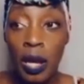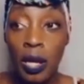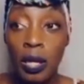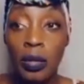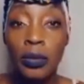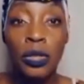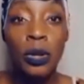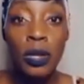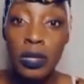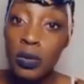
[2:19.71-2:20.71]
Um, you
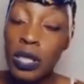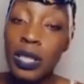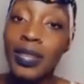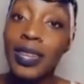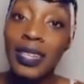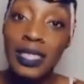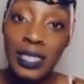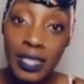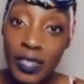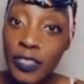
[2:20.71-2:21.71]
also need a
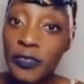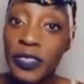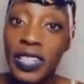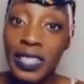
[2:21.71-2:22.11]
negative